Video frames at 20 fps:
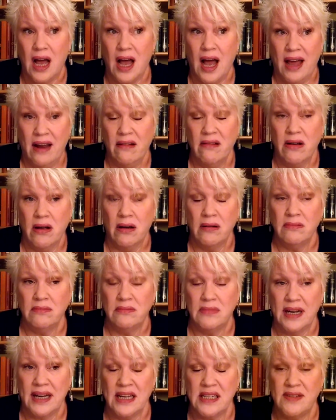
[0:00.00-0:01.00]
I don't know.
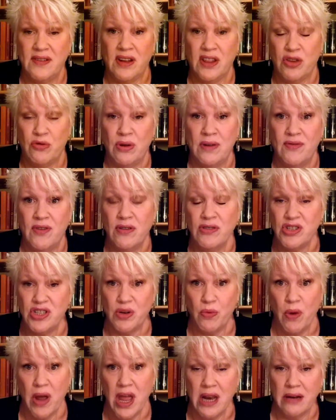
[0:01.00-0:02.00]
I guess you get 3 votes,
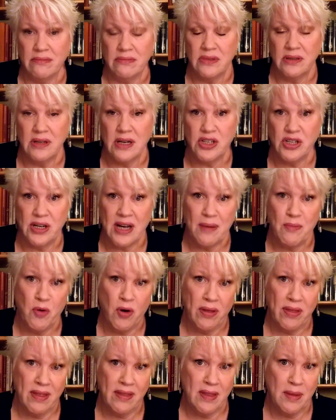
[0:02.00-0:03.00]
you win because you got
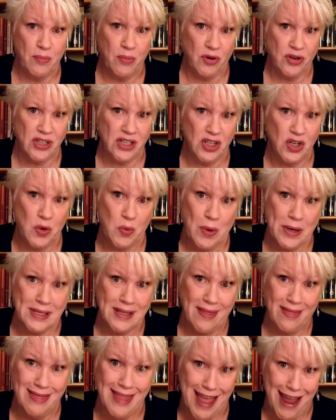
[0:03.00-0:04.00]
more than the person who
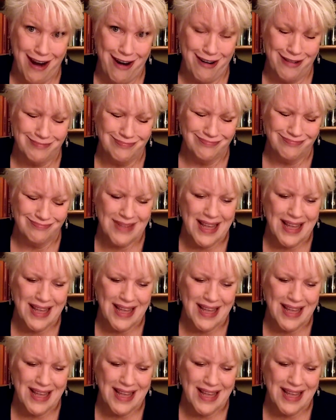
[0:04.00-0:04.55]
wasn't there.